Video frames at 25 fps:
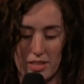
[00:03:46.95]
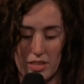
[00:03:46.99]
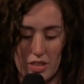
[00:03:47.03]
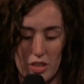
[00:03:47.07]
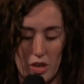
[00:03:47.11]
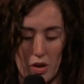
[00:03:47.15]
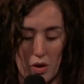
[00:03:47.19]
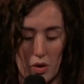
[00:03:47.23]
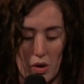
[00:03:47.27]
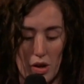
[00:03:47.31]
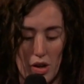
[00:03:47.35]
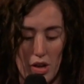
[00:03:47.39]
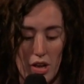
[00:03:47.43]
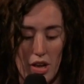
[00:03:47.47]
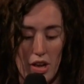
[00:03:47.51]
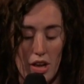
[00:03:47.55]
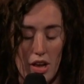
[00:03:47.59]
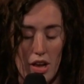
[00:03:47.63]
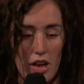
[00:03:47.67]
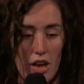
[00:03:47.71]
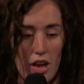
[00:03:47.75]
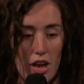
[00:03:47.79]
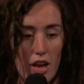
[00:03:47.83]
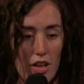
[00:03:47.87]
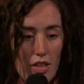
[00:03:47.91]
So
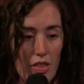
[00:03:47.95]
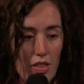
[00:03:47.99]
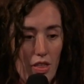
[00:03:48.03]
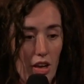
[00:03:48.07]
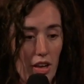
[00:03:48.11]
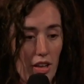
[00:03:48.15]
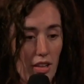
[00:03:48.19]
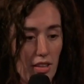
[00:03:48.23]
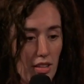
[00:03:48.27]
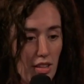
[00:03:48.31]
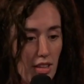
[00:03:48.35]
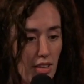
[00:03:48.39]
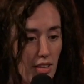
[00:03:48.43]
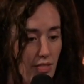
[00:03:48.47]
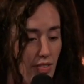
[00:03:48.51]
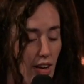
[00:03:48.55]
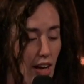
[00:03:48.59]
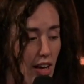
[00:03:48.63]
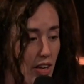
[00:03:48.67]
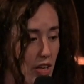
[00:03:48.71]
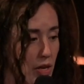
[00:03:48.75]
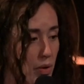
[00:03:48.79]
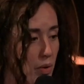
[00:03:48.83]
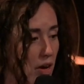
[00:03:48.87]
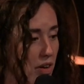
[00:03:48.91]
the, the
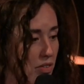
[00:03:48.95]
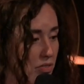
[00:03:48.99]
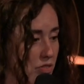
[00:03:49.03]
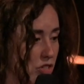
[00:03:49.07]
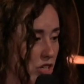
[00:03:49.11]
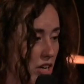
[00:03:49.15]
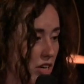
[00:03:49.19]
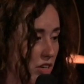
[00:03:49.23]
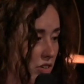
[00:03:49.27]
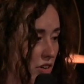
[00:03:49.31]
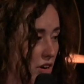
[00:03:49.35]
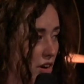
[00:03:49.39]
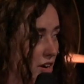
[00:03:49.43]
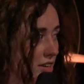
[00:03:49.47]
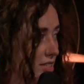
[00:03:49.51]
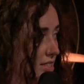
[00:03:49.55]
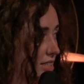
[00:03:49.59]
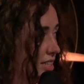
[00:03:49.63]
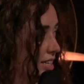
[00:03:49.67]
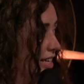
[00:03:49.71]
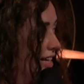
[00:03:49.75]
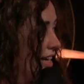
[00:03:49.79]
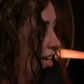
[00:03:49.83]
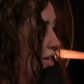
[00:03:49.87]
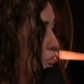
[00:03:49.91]
value of
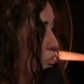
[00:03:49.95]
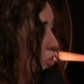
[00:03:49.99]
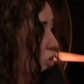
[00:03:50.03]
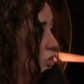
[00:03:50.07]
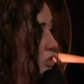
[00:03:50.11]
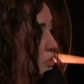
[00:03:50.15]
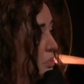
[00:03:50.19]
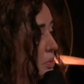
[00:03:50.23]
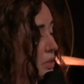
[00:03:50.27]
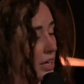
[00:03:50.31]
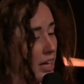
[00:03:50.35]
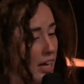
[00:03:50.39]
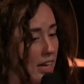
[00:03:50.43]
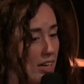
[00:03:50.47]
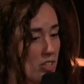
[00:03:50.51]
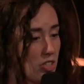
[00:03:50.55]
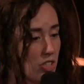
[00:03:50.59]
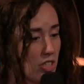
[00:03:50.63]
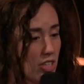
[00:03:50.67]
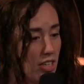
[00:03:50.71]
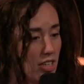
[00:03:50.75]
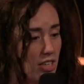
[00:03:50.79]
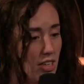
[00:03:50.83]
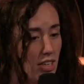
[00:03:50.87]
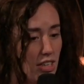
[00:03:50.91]
generosity and
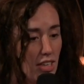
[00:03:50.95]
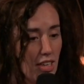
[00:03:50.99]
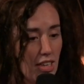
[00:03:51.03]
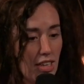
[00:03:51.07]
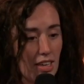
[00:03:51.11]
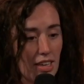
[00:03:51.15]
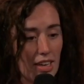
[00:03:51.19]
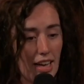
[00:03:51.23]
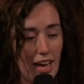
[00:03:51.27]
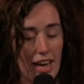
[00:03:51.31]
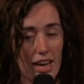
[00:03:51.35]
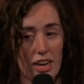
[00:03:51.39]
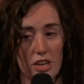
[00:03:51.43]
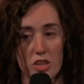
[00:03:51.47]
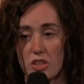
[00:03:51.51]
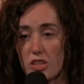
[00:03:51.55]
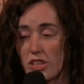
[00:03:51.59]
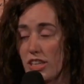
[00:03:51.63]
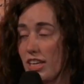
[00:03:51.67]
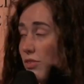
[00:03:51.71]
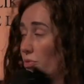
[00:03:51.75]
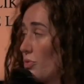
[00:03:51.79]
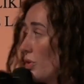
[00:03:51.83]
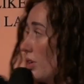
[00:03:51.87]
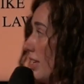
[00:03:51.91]
multiplication
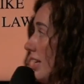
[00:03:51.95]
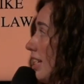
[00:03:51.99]
actually really